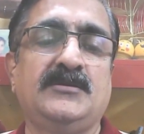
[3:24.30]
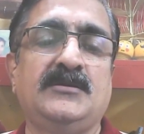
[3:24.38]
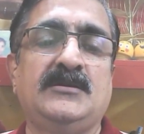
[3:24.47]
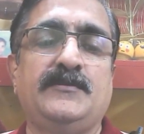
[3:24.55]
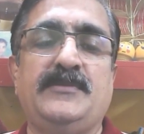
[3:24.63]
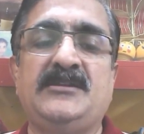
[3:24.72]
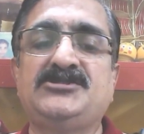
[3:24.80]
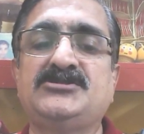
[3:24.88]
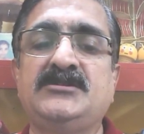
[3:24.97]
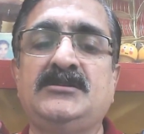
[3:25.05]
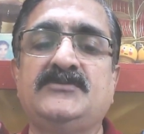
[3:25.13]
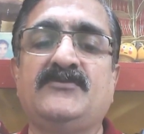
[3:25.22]

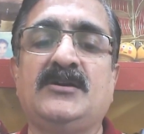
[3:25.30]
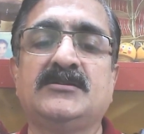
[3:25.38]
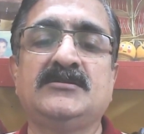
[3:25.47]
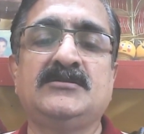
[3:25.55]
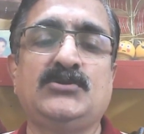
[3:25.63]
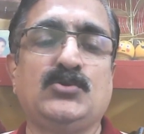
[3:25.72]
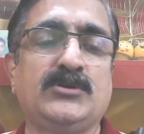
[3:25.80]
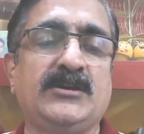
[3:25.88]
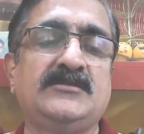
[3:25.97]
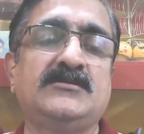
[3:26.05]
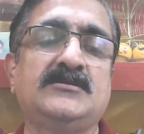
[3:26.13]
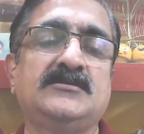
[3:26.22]
Pedestrians walking
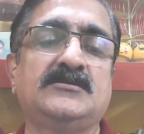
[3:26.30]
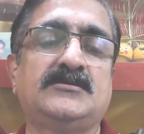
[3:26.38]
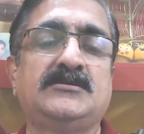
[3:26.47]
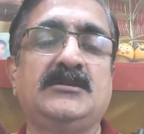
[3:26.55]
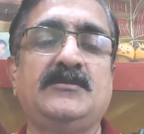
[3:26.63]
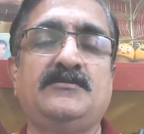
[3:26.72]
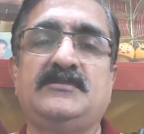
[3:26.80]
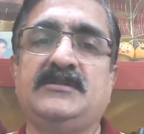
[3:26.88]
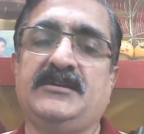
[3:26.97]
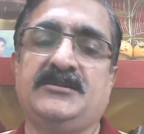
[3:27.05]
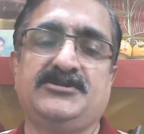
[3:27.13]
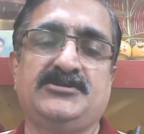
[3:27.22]
together in the same
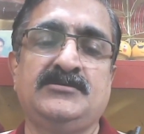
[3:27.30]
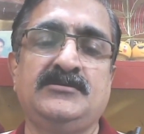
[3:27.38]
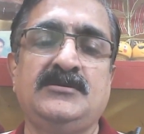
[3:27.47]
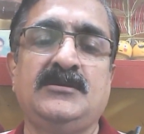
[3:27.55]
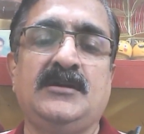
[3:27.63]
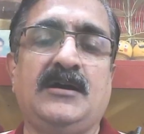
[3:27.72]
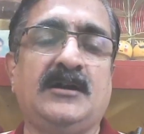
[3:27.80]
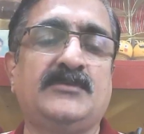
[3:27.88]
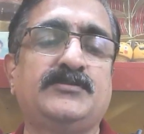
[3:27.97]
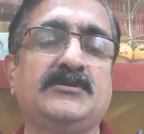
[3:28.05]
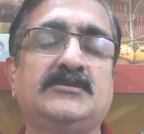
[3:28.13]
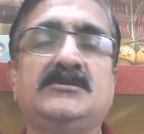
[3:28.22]
direction are
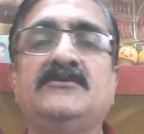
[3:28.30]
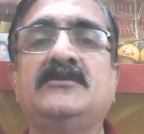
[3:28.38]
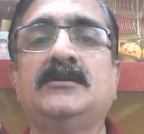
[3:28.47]
perceived as